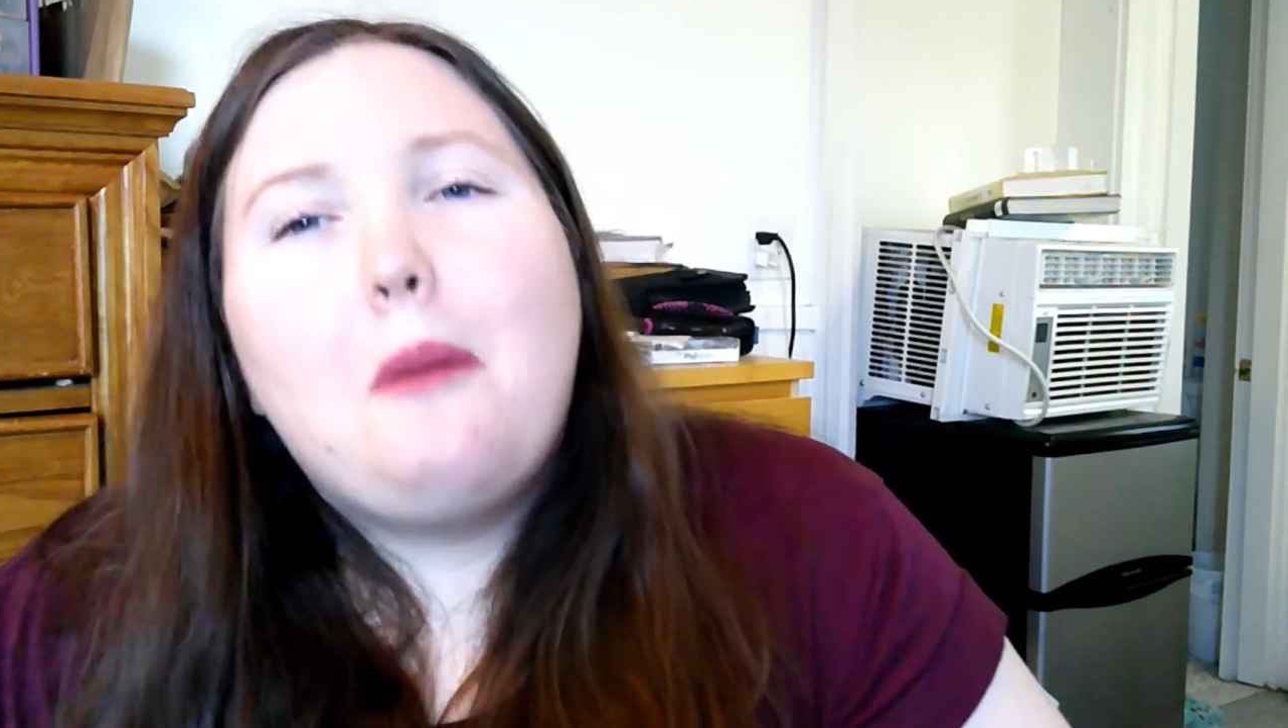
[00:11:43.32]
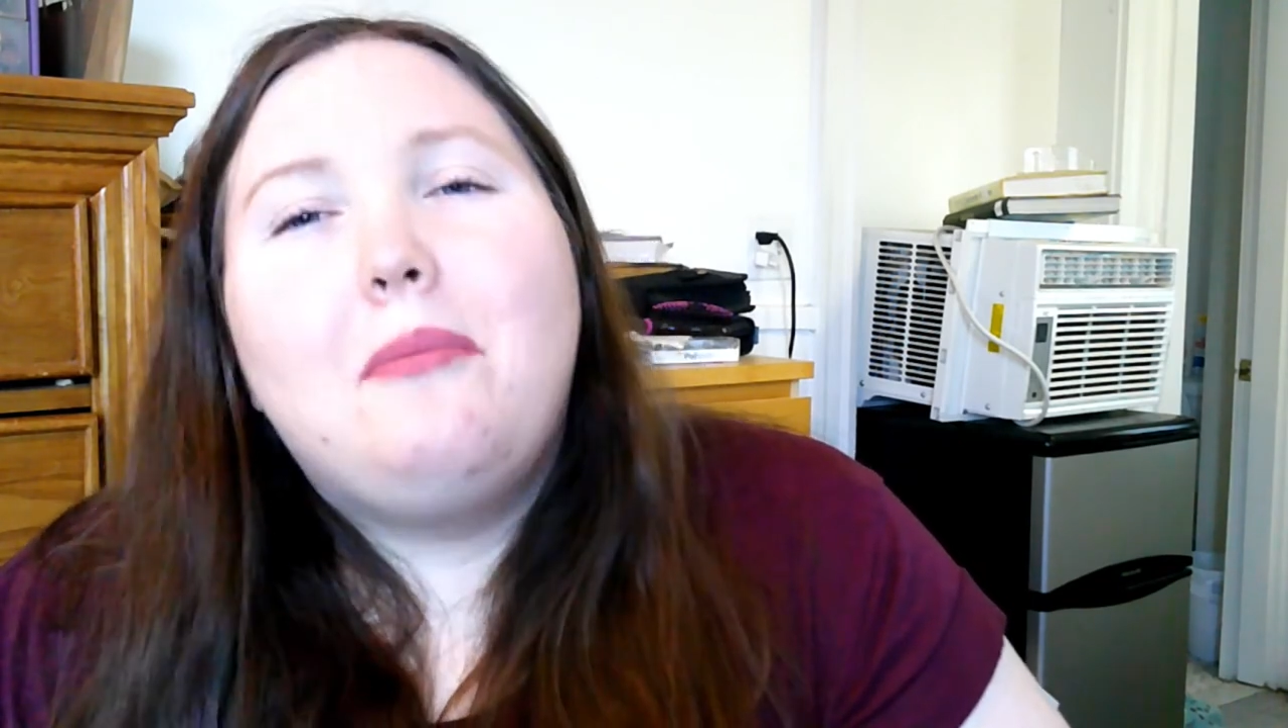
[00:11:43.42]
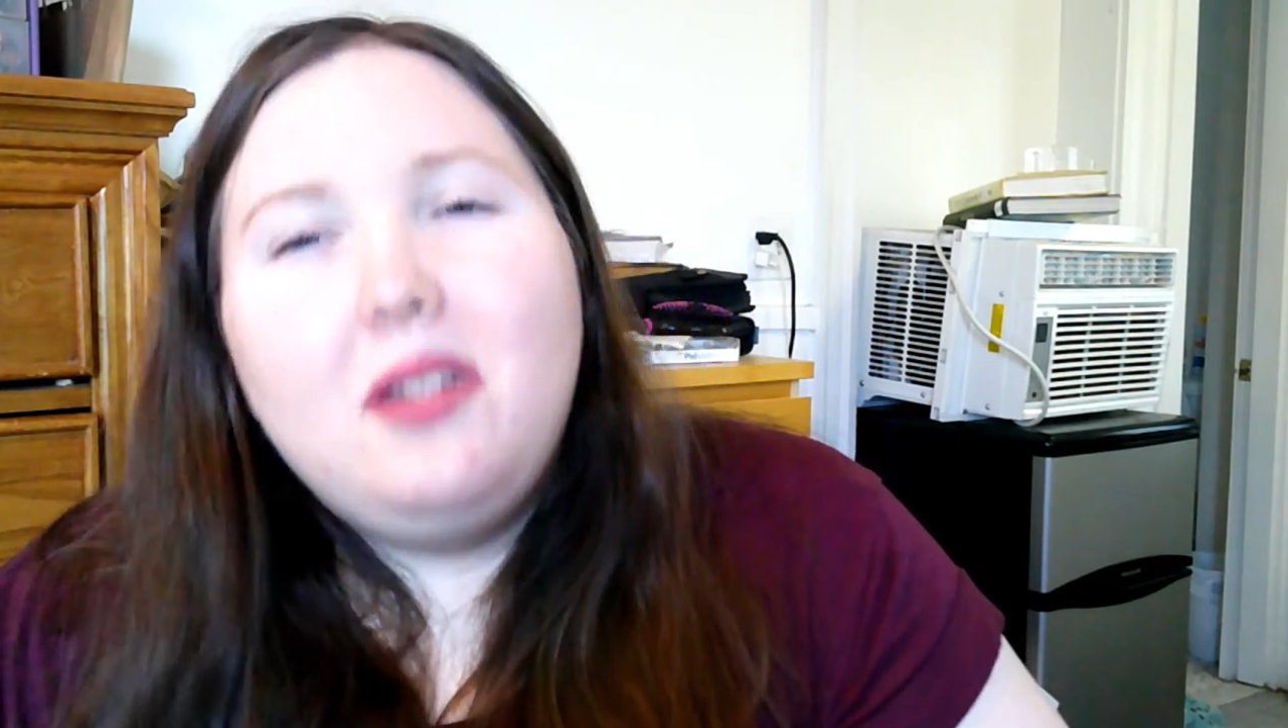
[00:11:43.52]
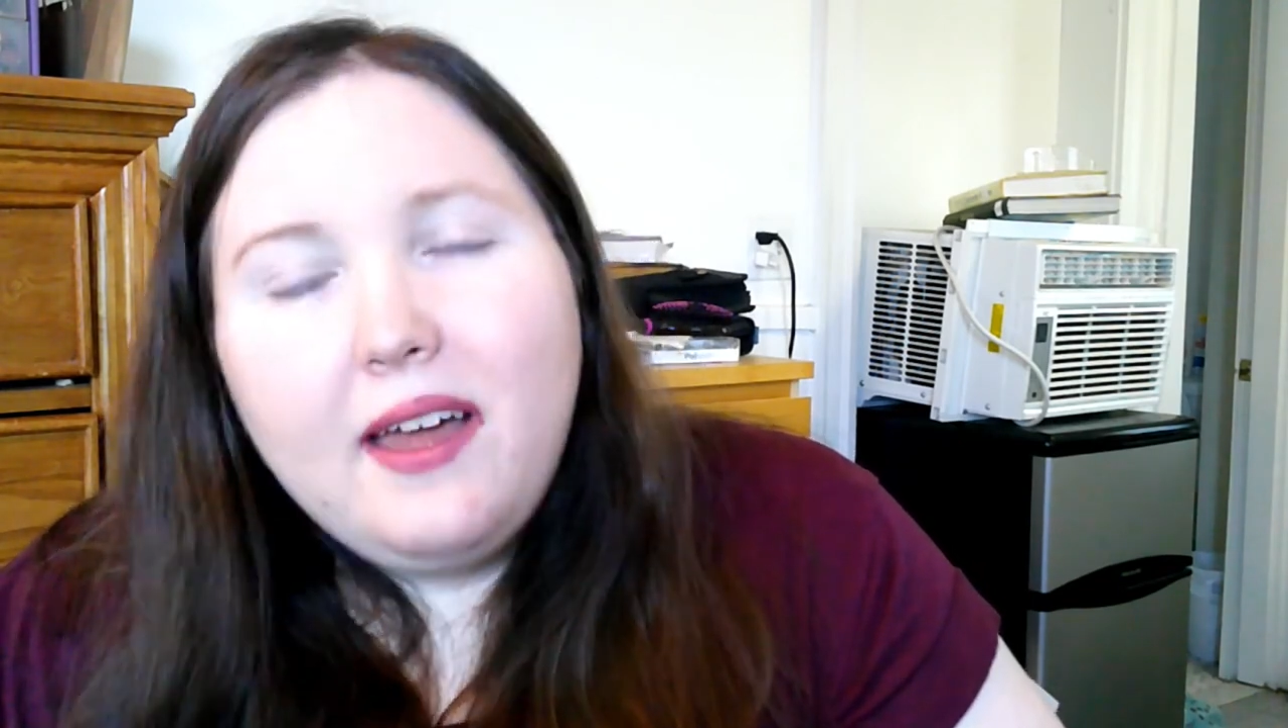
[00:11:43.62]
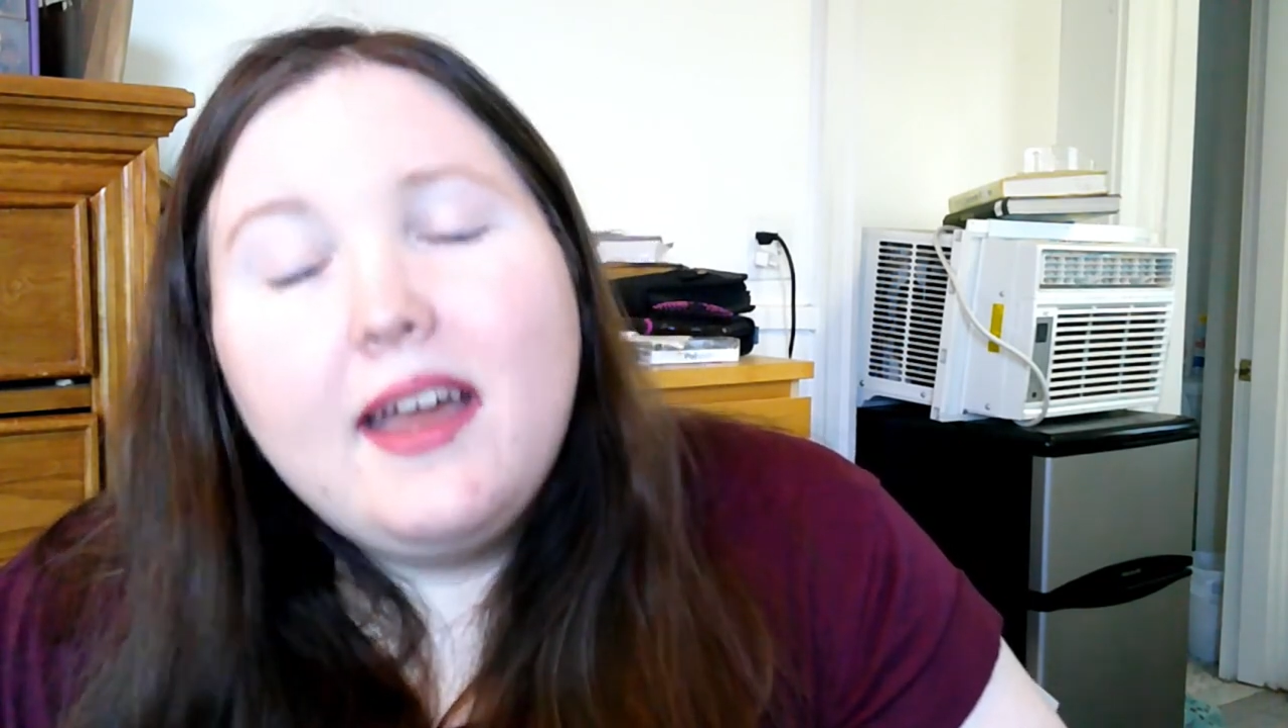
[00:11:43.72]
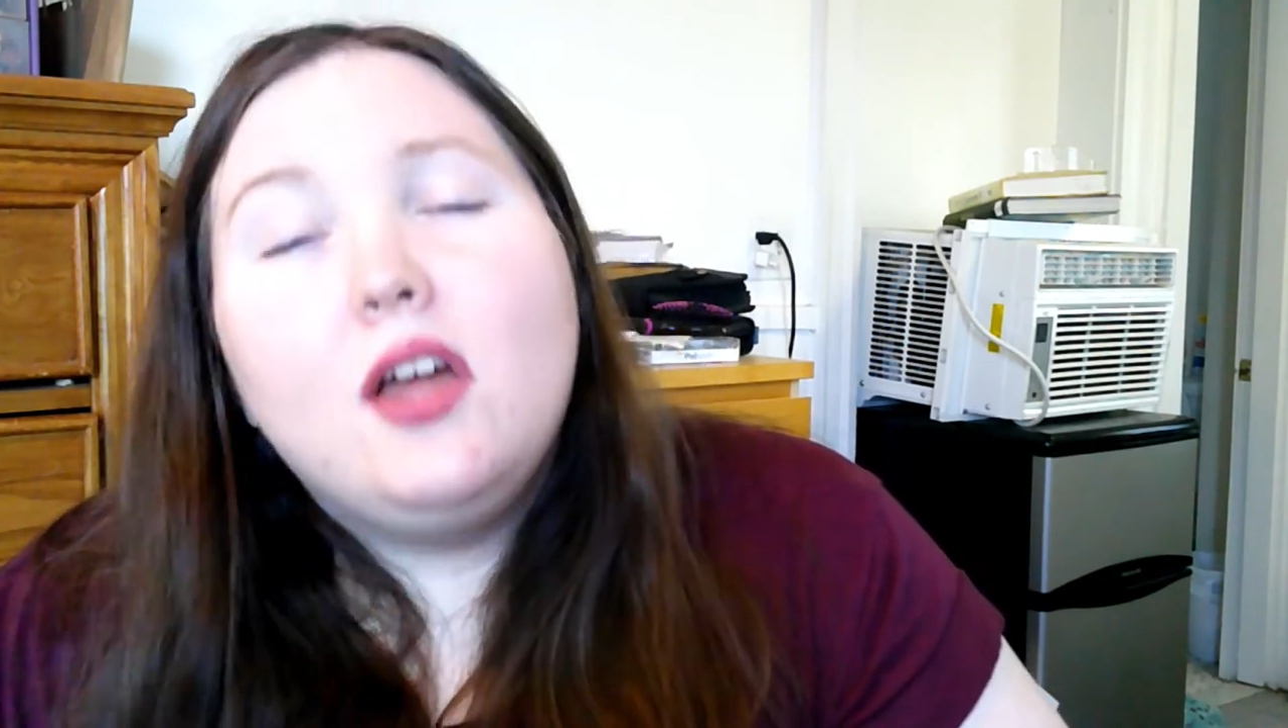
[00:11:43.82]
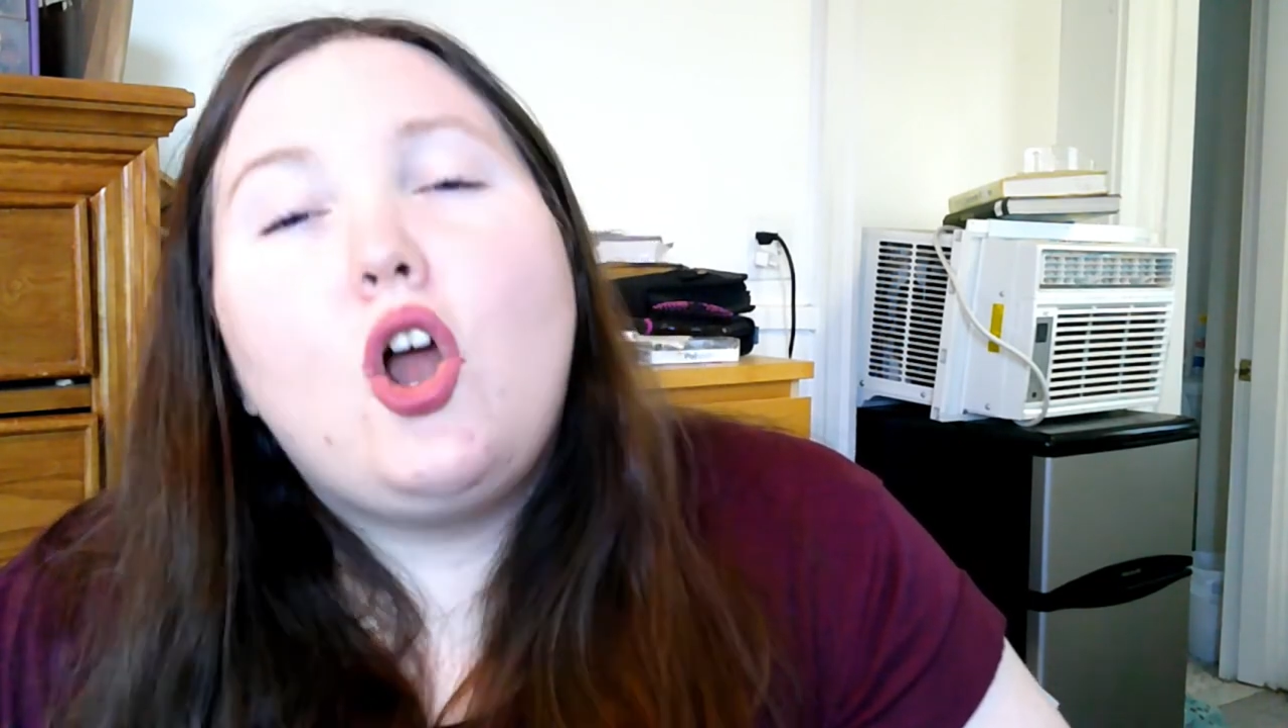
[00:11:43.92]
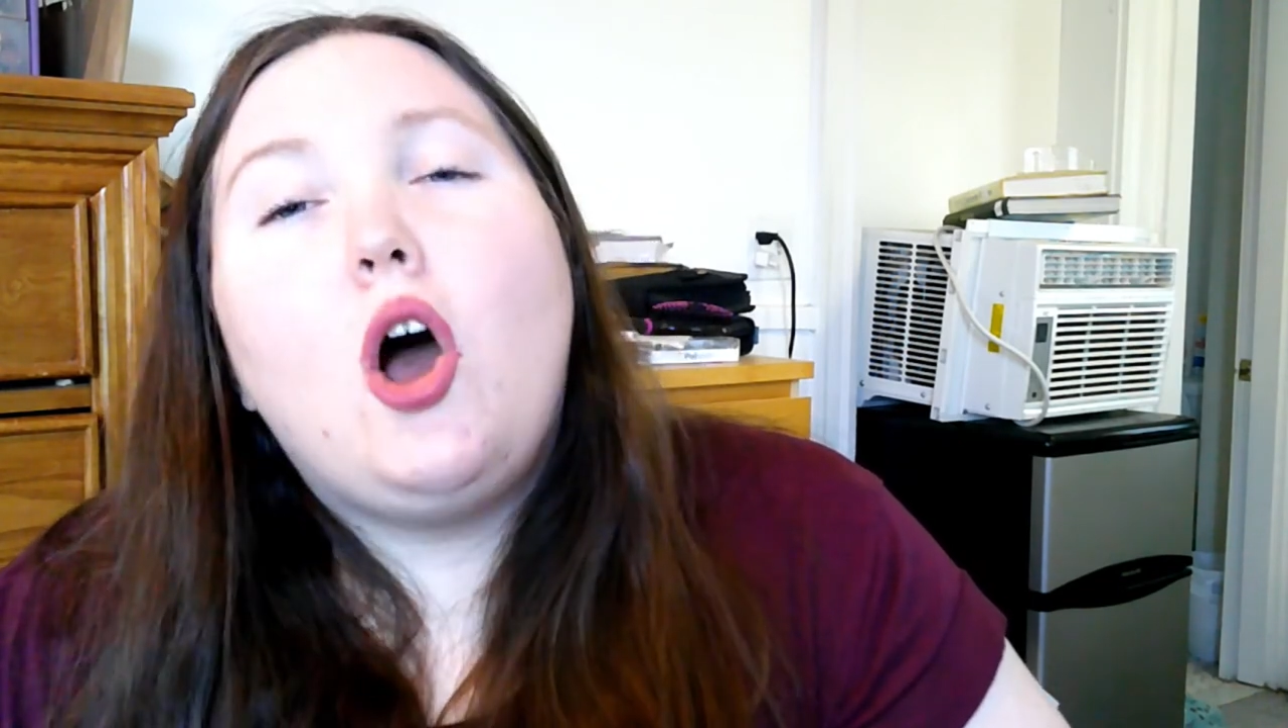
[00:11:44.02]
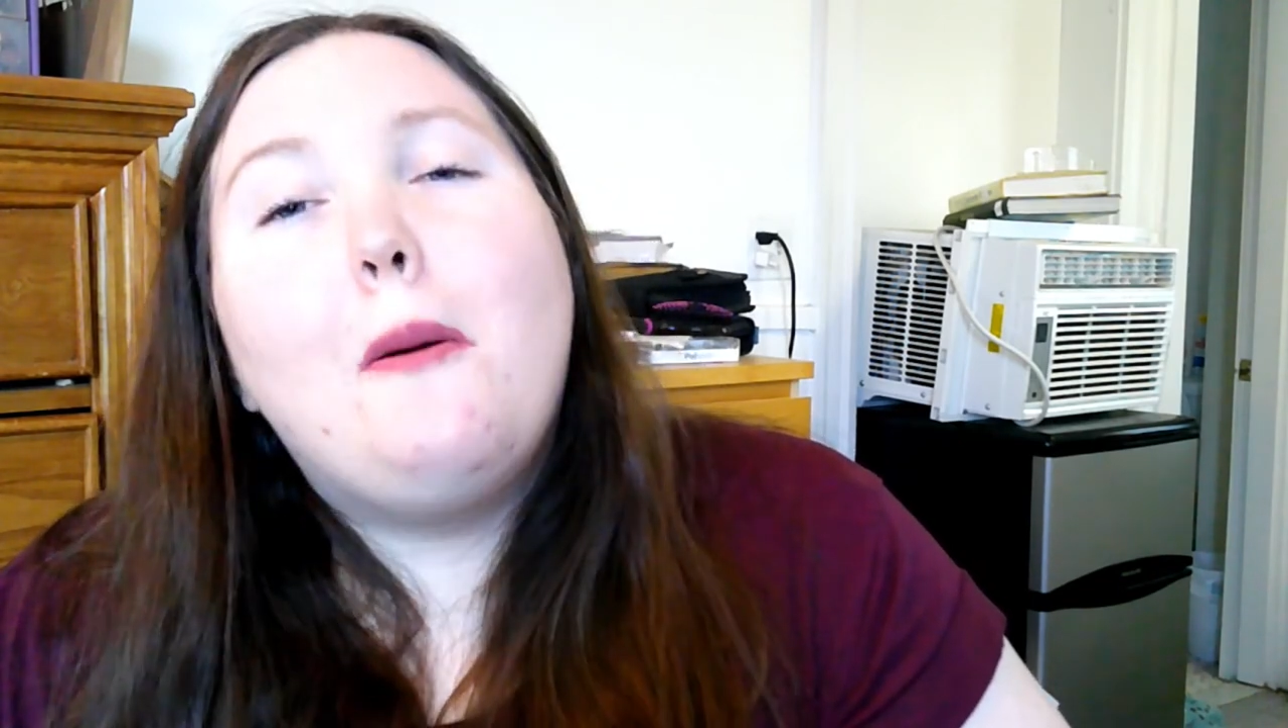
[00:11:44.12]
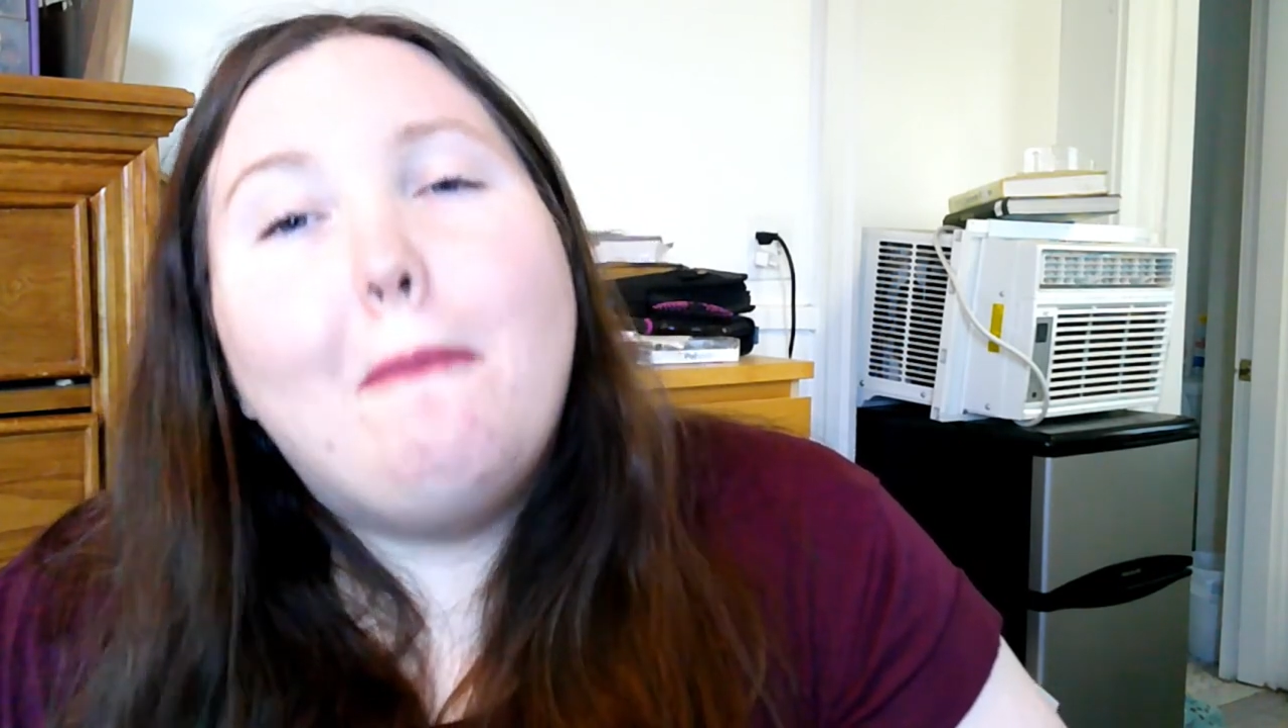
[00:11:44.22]
plan
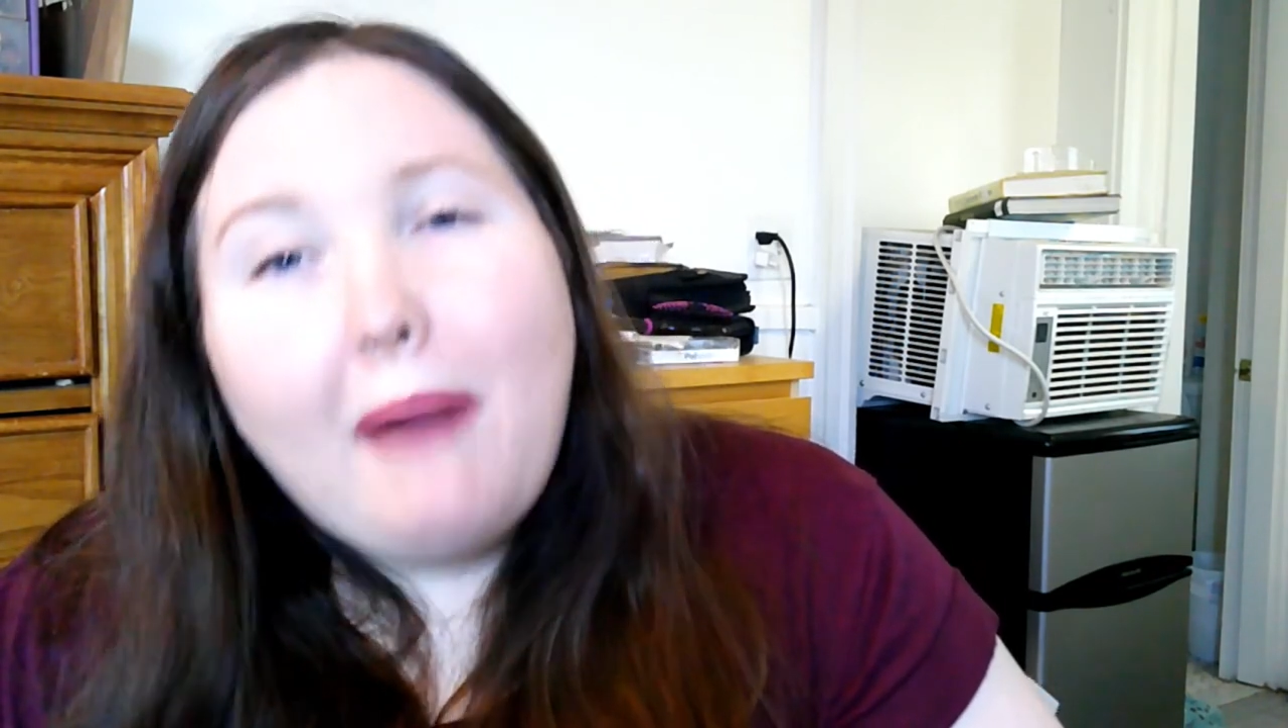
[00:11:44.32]
on